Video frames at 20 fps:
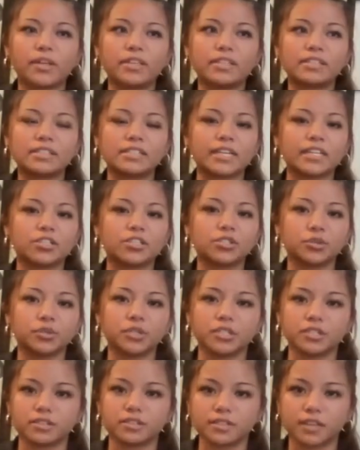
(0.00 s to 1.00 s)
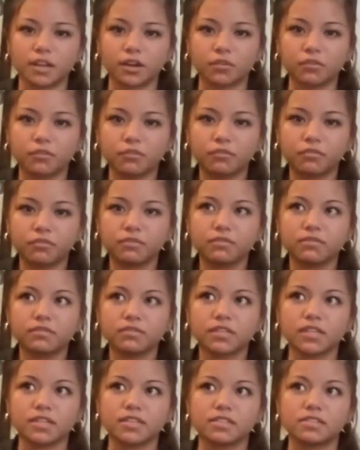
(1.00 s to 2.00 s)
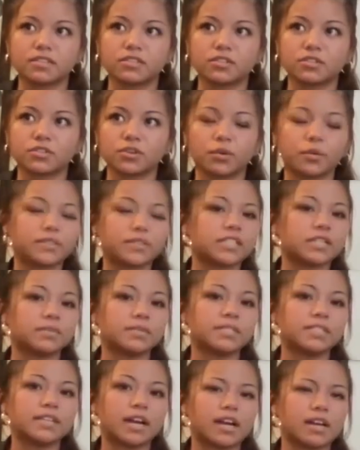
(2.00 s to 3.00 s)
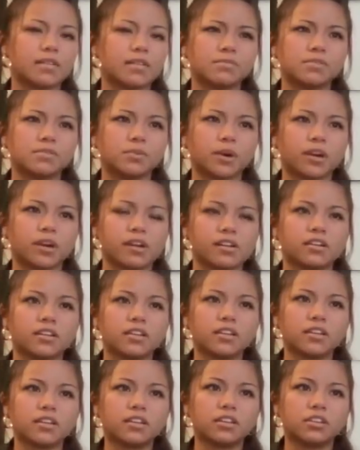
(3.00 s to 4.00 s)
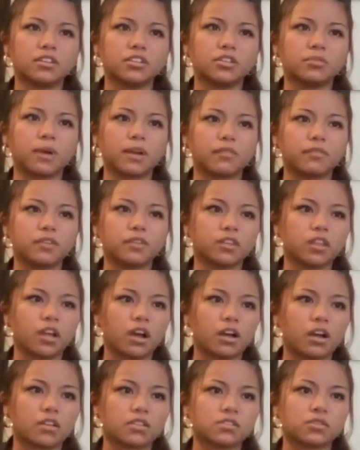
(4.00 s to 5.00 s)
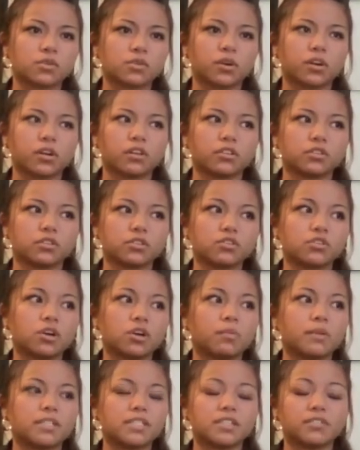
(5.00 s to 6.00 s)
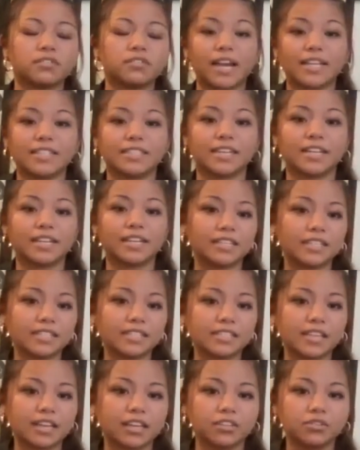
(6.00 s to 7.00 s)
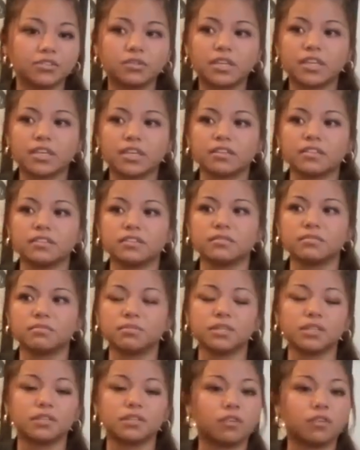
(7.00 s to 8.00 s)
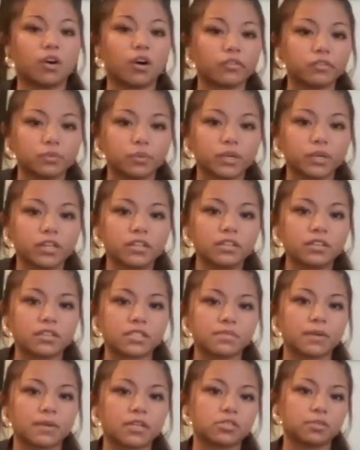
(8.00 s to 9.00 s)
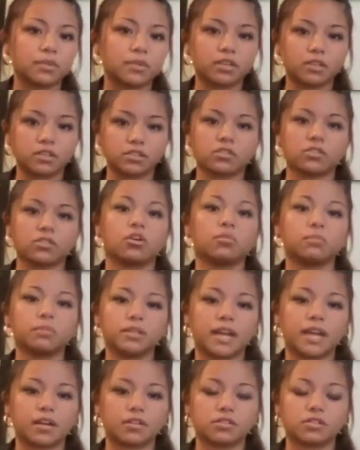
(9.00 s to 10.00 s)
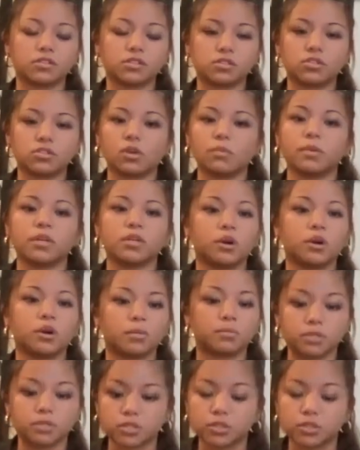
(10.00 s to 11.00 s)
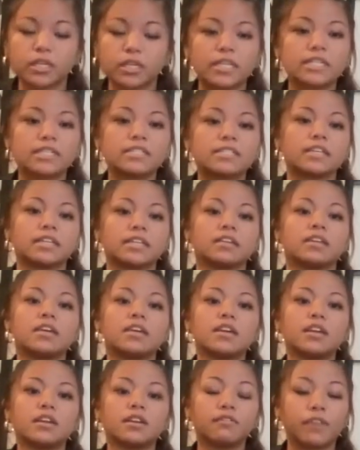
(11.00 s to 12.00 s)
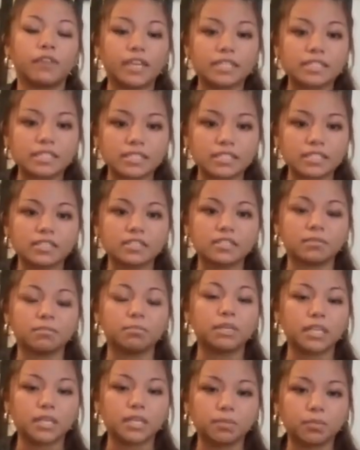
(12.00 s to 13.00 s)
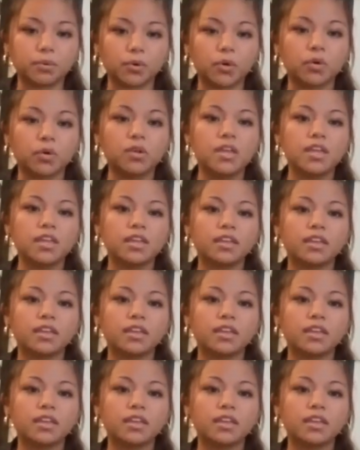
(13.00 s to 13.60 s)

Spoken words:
always stay true to yourself because there's always going to be times where you might feel lost or there's so many different identities that you can be involved with, especially because you're open now to so many new opportunities and faces and people.